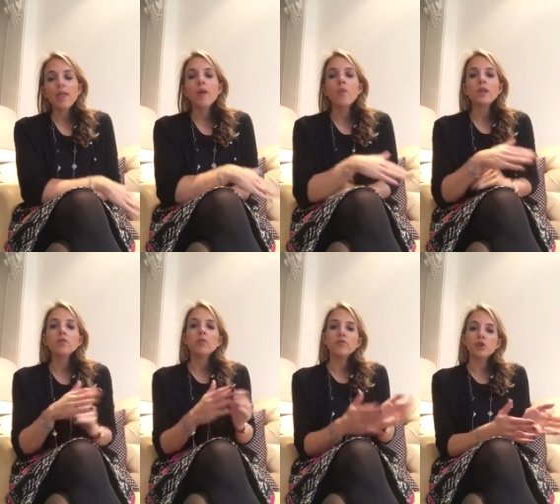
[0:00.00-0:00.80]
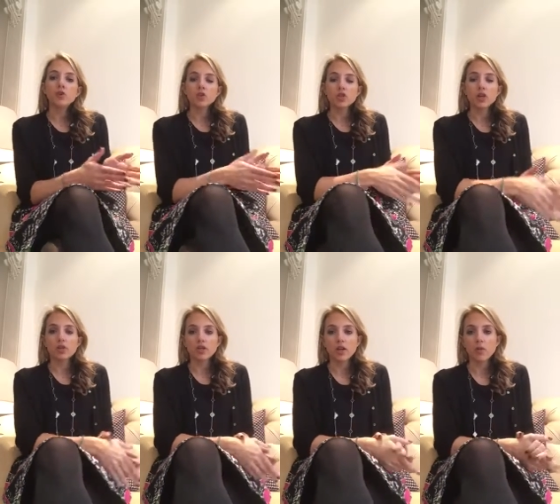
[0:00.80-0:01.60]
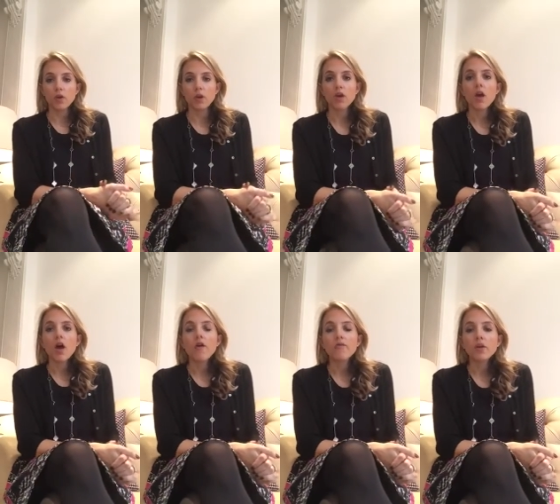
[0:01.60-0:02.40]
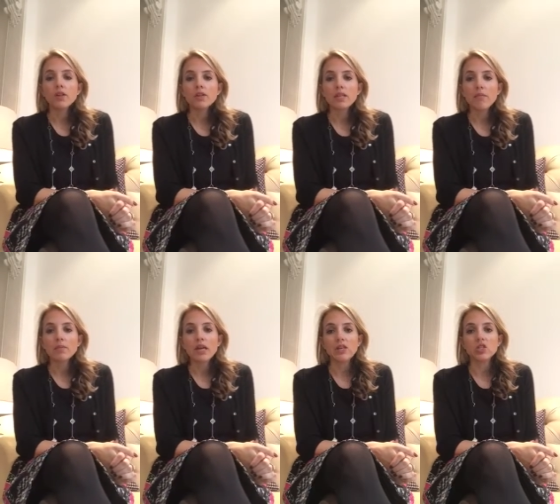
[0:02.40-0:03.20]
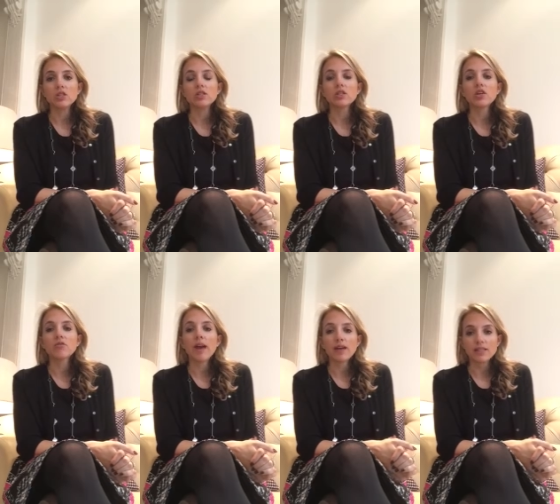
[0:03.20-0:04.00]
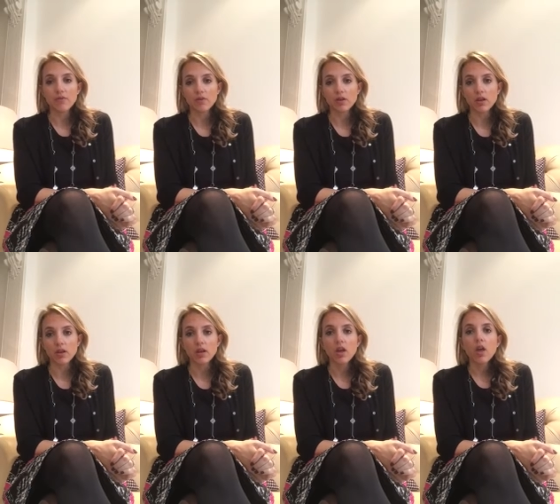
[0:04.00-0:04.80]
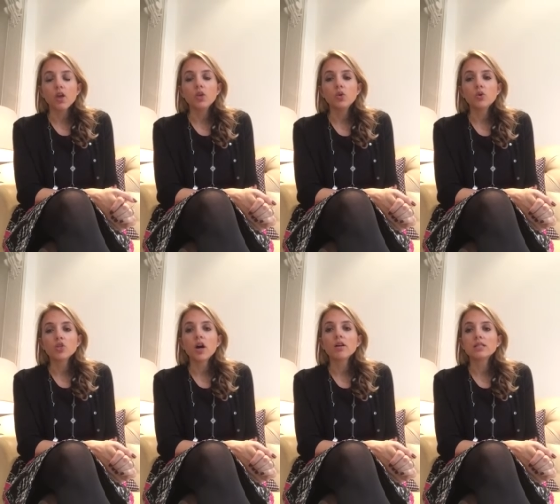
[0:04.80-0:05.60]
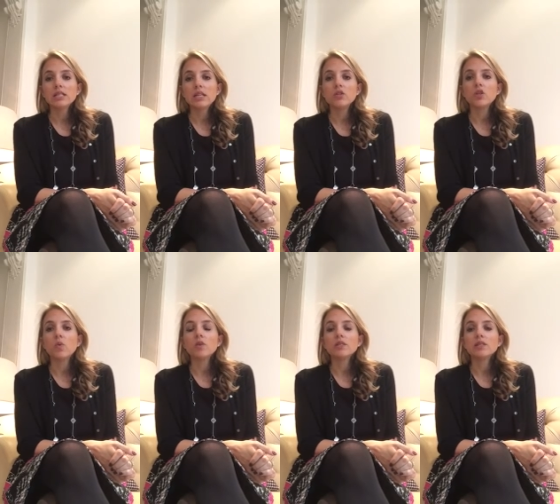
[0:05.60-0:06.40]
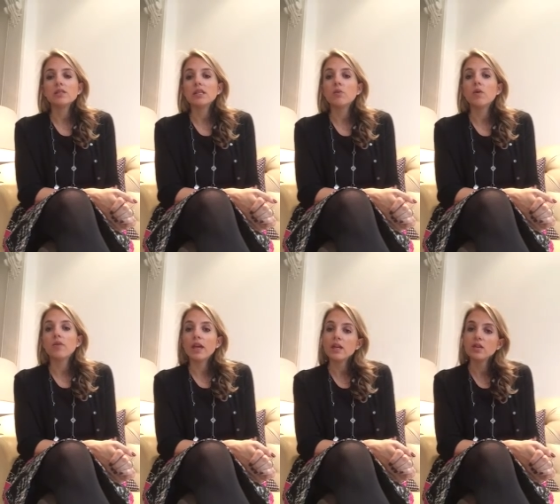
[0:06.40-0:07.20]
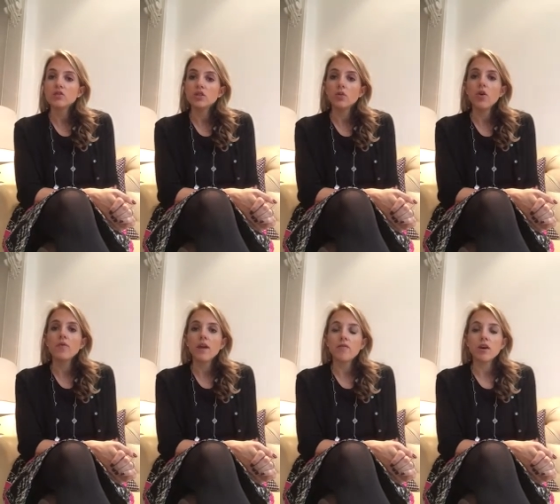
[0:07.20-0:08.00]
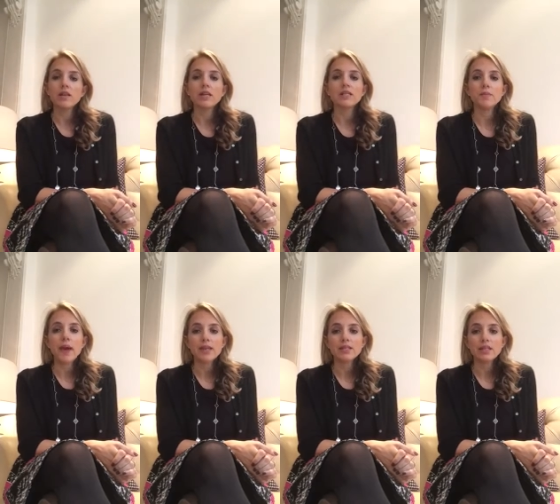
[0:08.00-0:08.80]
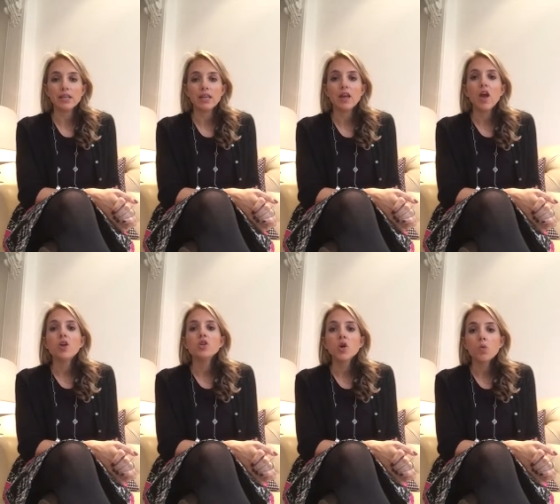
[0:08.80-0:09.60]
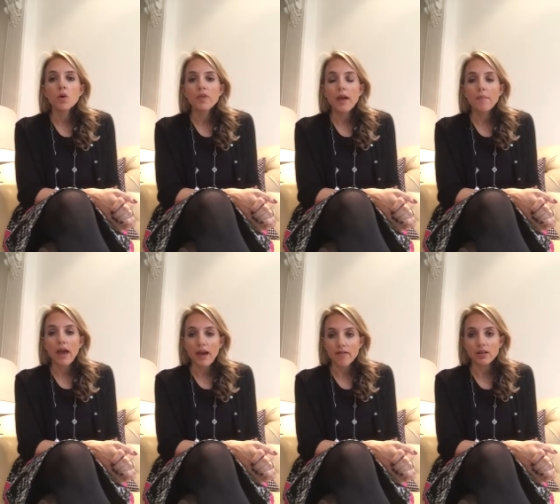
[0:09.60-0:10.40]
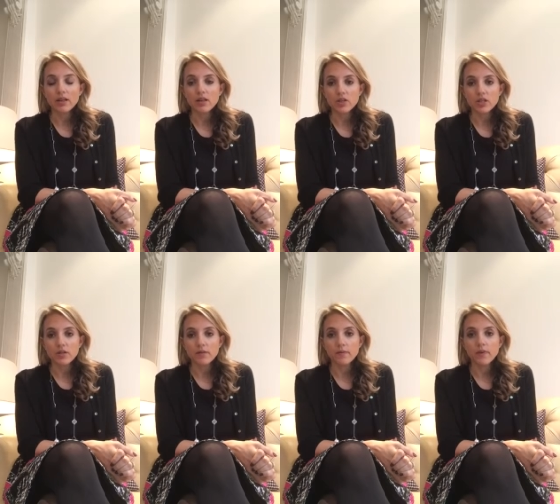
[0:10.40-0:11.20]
And when you review your child's homework, avoid the temptation to correct everything. Your child's teacher wants to see what they can do on their own independently, not what their parent can do.